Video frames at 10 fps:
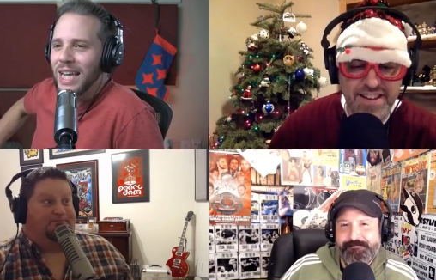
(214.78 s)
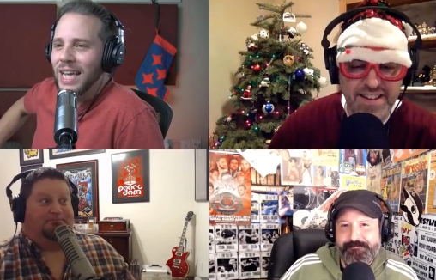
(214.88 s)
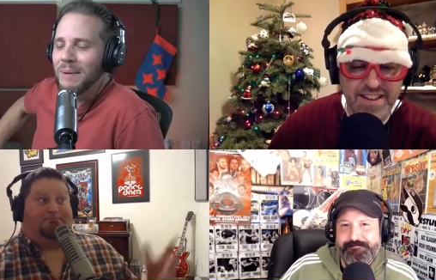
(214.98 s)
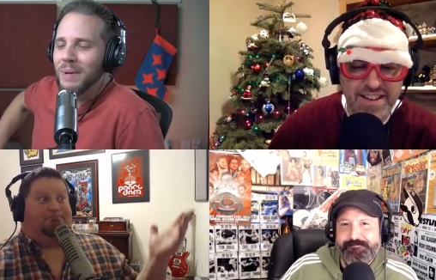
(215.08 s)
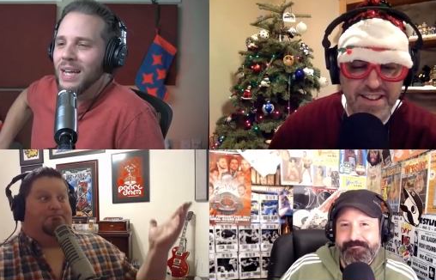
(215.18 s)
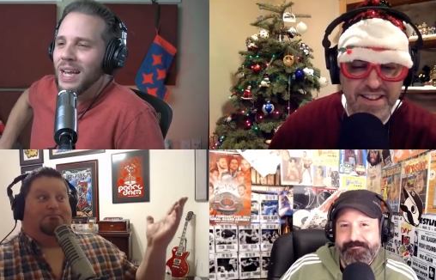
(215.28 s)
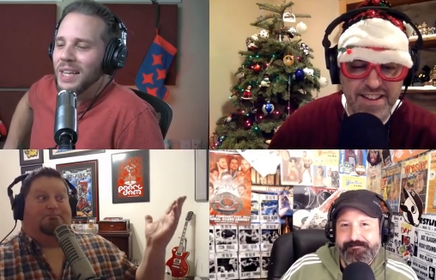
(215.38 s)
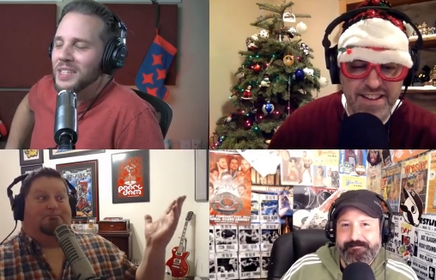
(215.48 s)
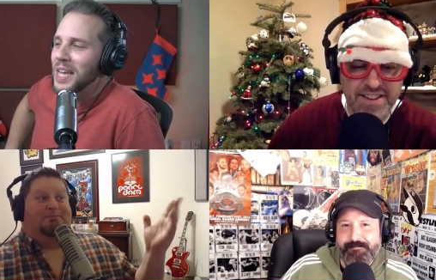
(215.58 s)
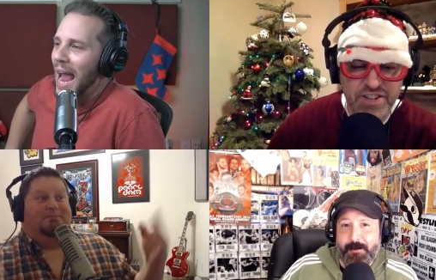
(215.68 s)
Speaker 1: team,
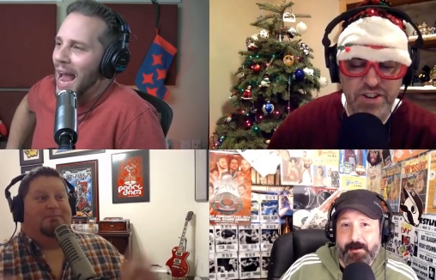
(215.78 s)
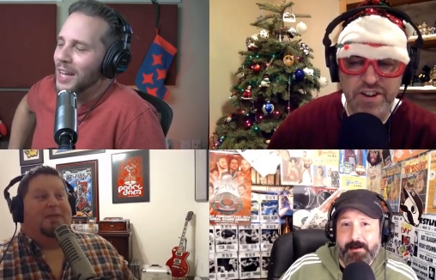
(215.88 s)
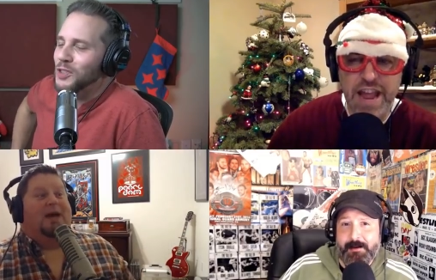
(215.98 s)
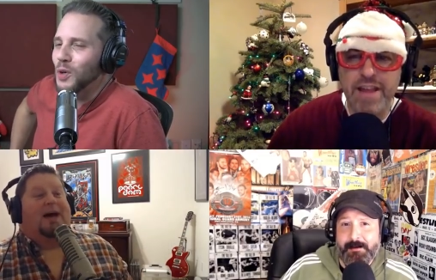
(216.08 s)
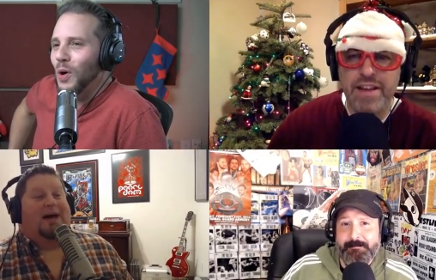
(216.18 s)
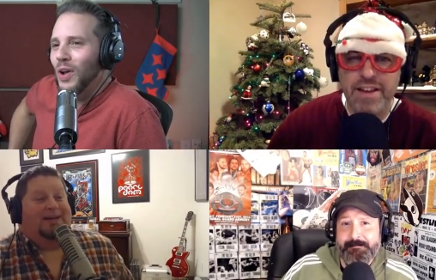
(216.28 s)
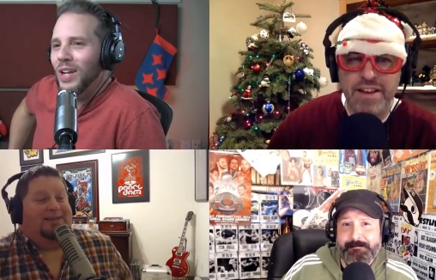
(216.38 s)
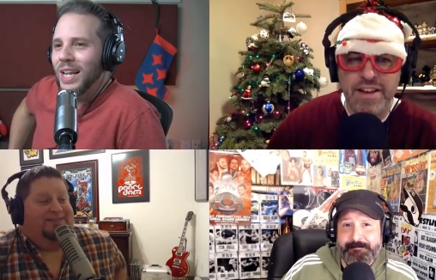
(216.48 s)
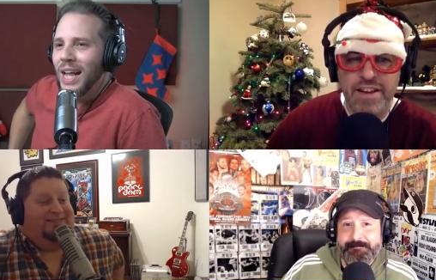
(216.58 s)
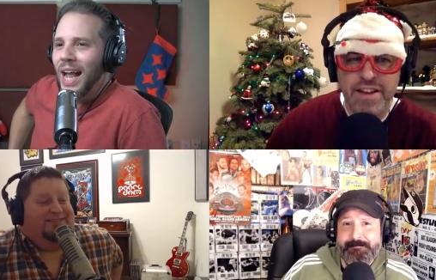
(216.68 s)
and this
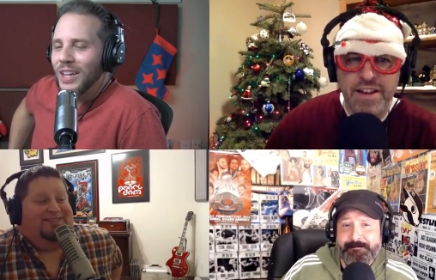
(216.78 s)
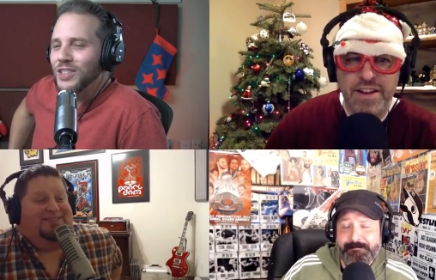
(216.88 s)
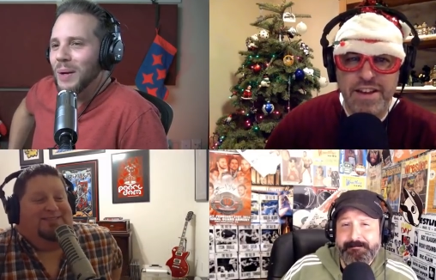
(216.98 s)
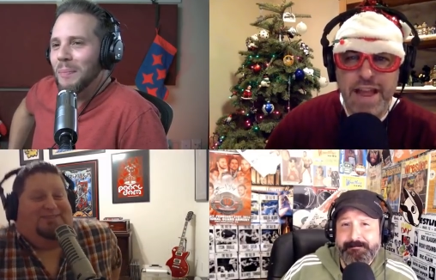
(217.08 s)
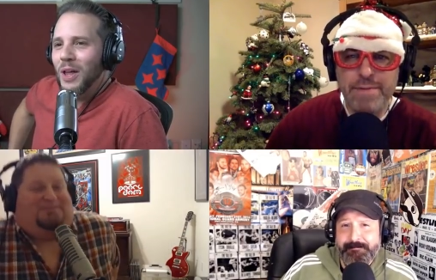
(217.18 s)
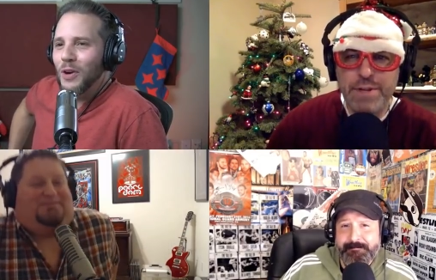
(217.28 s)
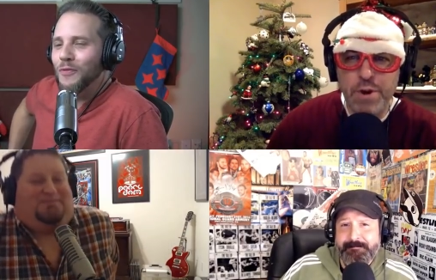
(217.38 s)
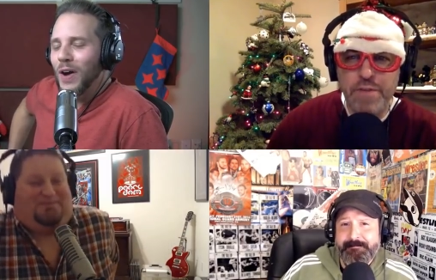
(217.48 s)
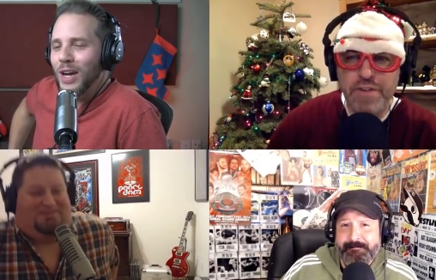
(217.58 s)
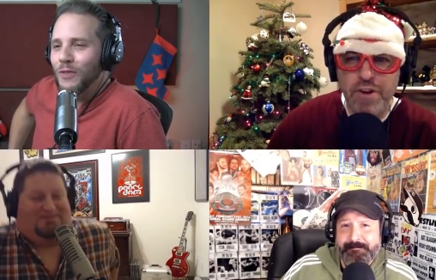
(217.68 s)
asshole has some
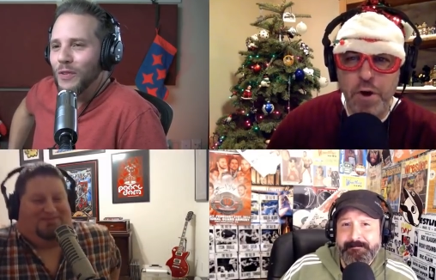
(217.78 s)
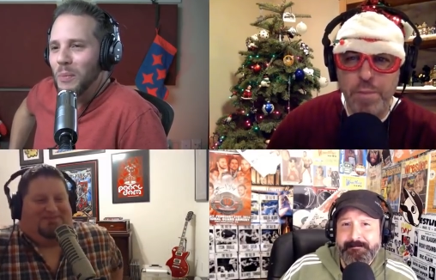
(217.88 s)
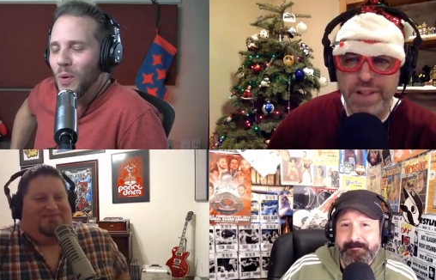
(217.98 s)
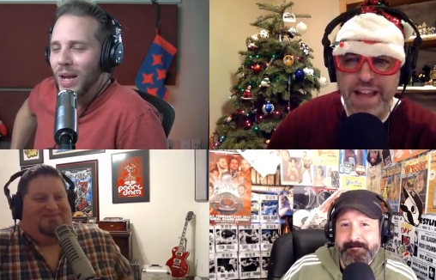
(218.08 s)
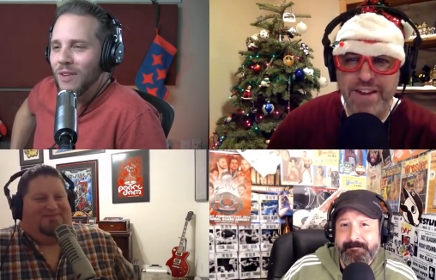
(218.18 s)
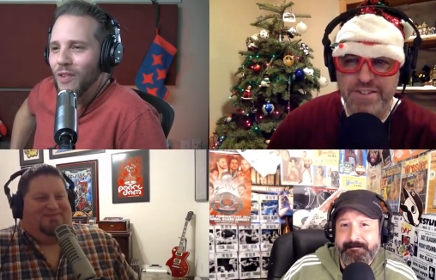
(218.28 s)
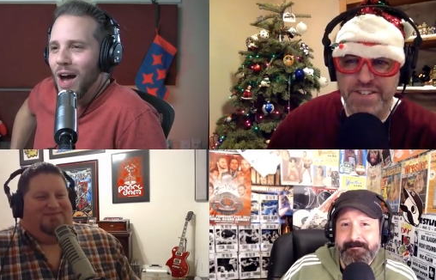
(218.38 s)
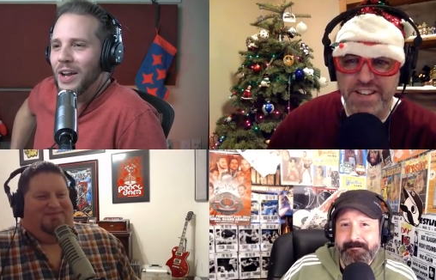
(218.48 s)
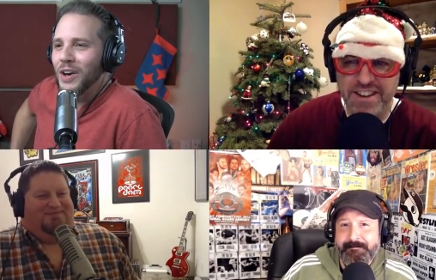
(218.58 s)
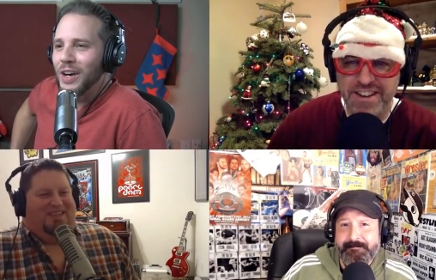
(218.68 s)
motherfucker from Ring of
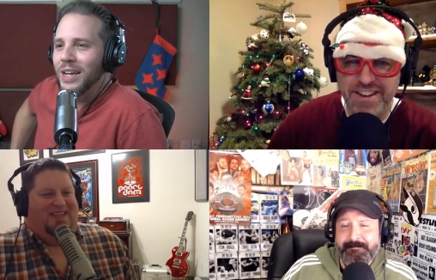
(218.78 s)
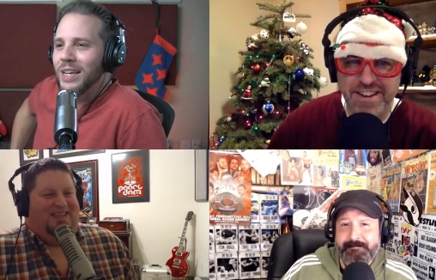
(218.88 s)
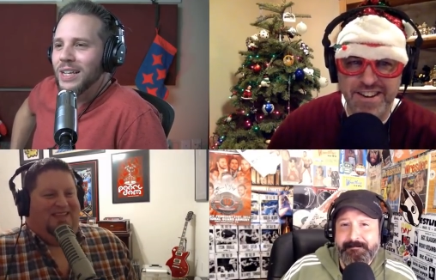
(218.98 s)
Honor,